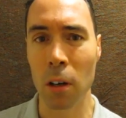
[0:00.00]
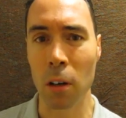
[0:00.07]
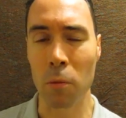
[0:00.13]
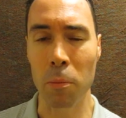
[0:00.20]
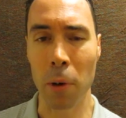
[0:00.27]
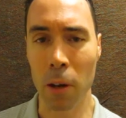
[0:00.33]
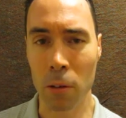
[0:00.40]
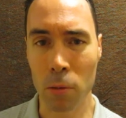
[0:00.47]
of
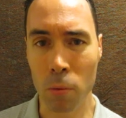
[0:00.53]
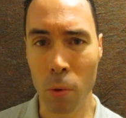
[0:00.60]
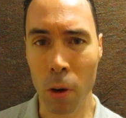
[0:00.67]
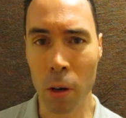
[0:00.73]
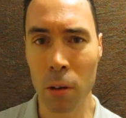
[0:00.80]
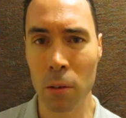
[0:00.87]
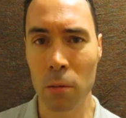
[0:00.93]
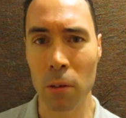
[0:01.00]
bottled
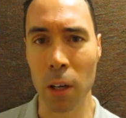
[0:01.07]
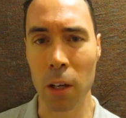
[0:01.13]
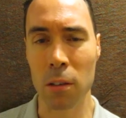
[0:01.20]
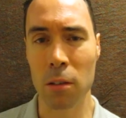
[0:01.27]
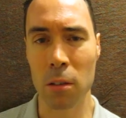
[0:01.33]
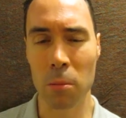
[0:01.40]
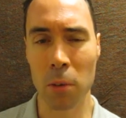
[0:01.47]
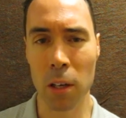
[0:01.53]
water, and in
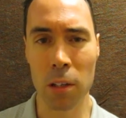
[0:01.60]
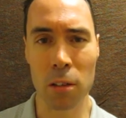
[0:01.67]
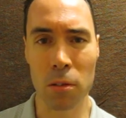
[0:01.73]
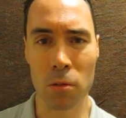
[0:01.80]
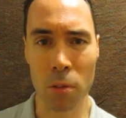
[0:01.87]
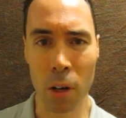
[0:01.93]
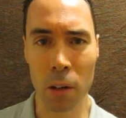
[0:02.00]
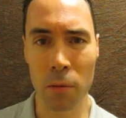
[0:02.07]
some cases
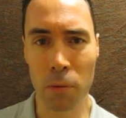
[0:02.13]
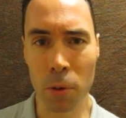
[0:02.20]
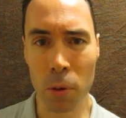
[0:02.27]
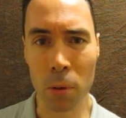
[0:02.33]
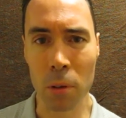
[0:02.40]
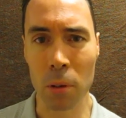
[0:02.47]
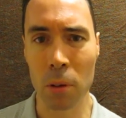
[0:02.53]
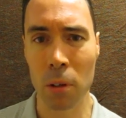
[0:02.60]
dried
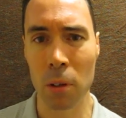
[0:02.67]
food.